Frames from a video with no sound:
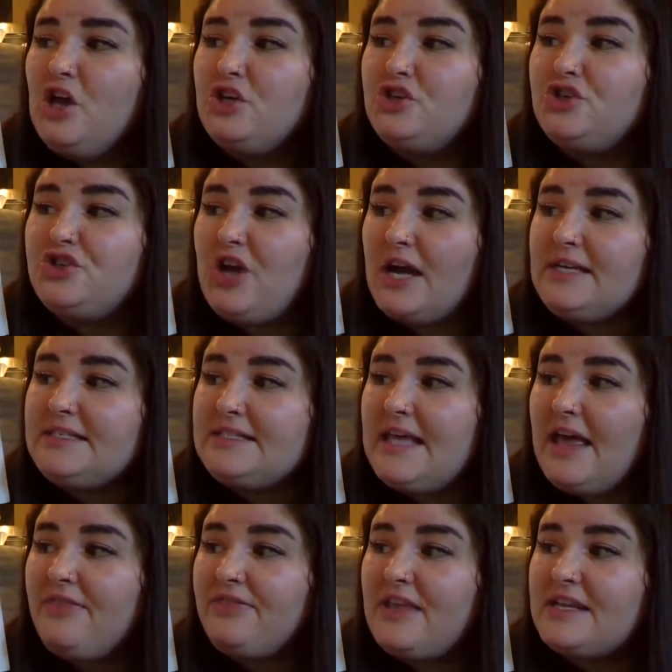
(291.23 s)
Just
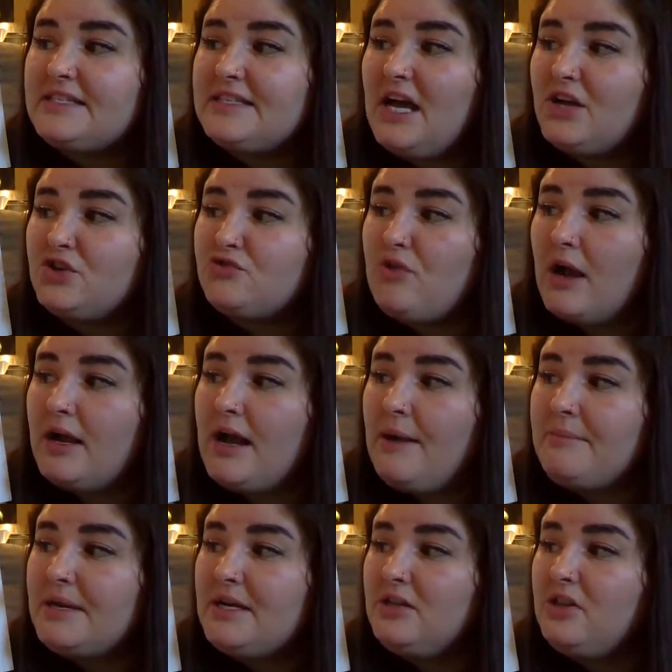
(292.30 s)
then they saw a truck coming